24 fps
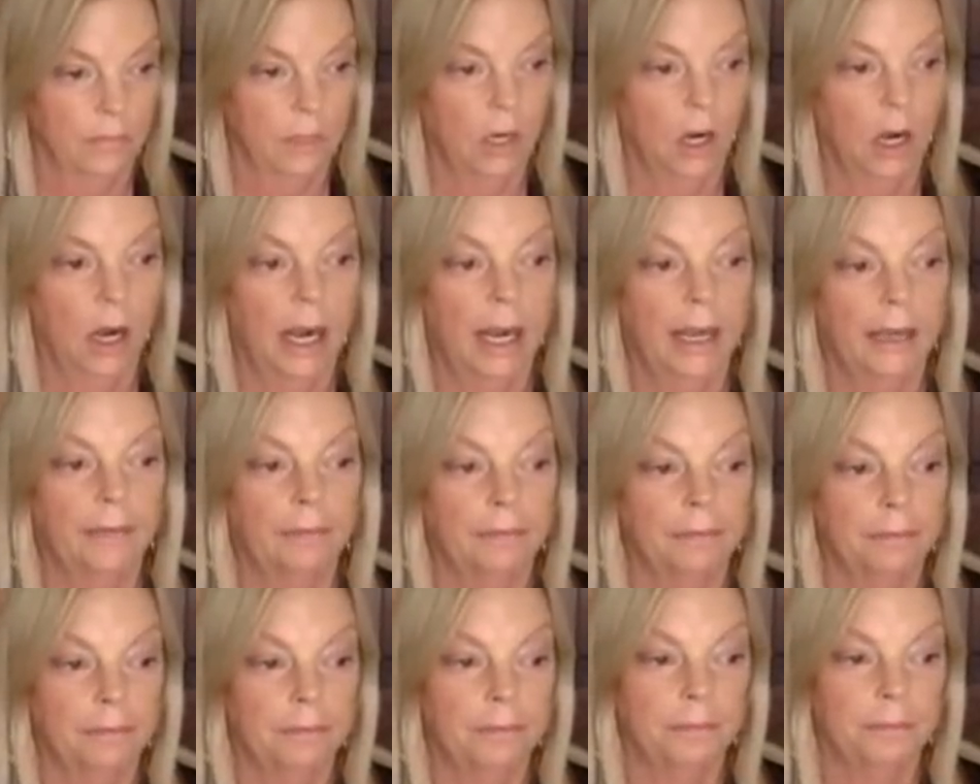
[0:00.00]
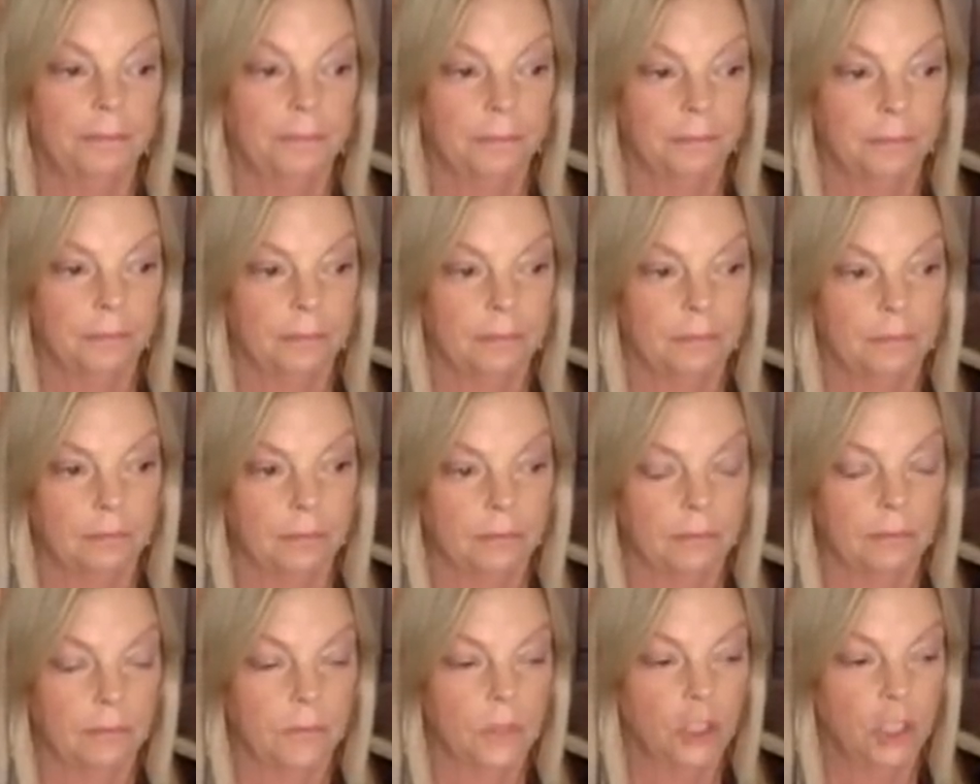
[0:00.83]
All right,
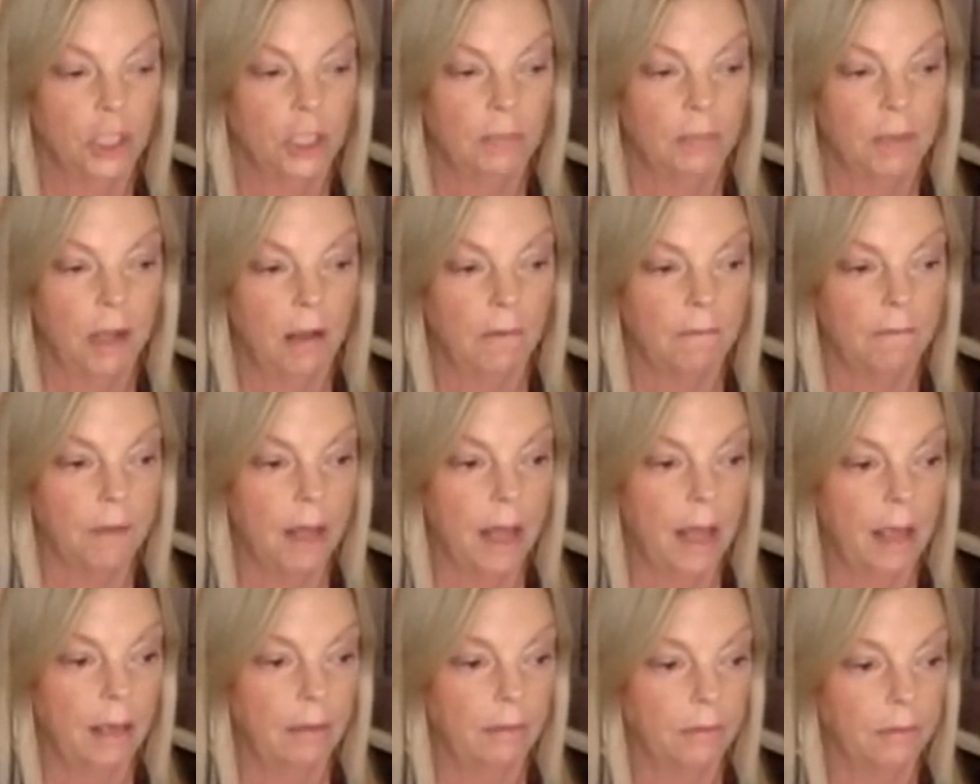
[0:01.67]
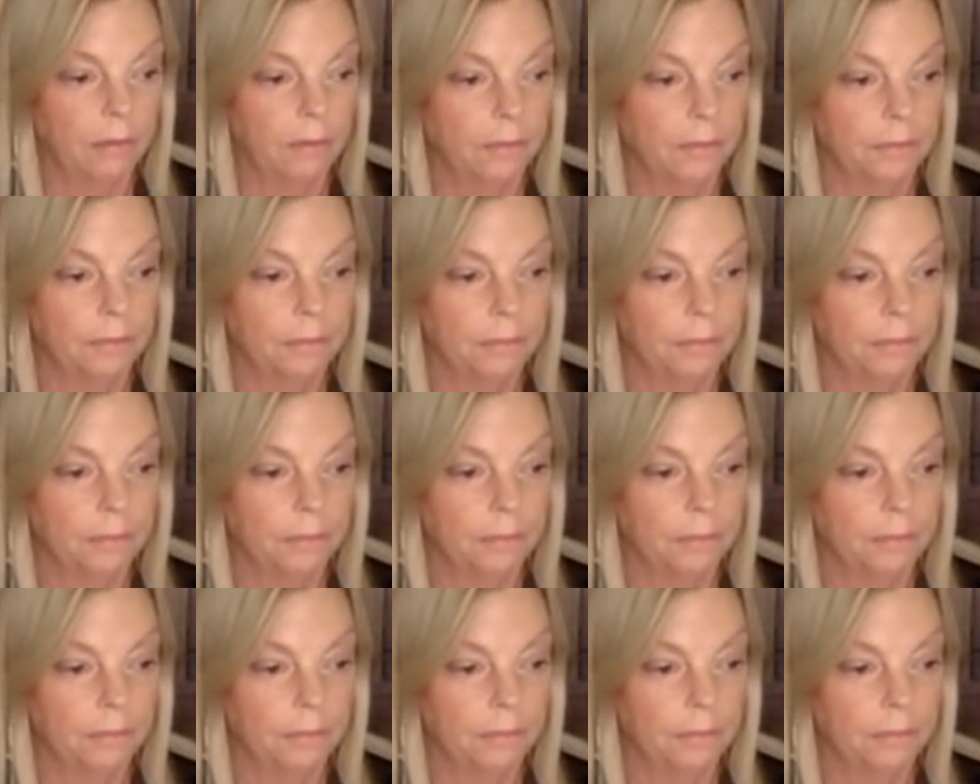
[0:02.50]
GMA 5.